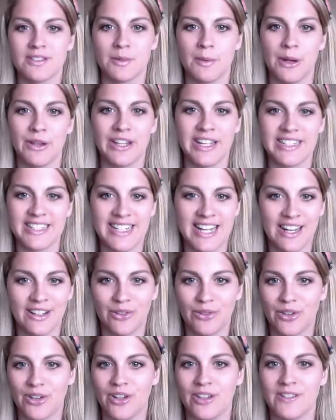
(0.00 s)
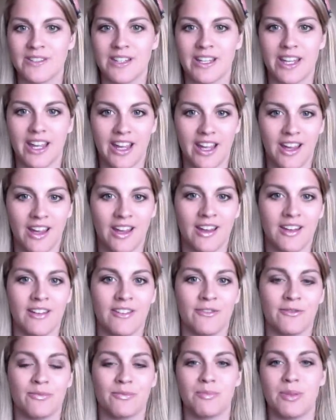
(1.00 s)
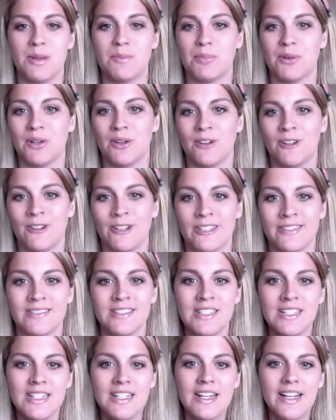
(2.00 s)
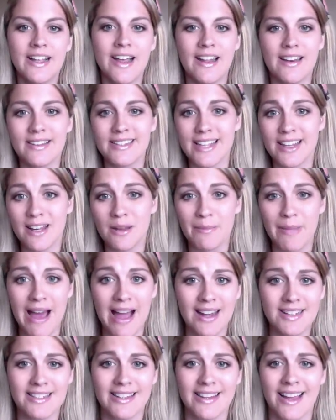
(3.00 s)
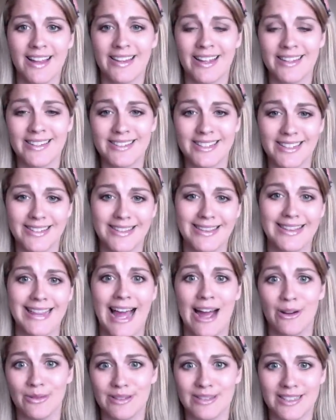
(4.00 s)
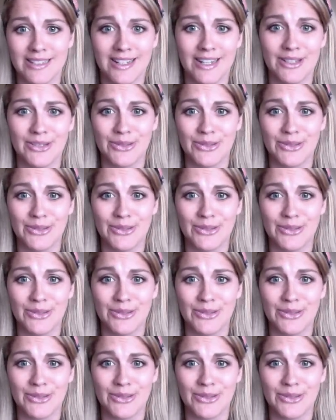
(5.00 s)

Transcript: about Neanderthals and cave people and kind of dating back to that 6,000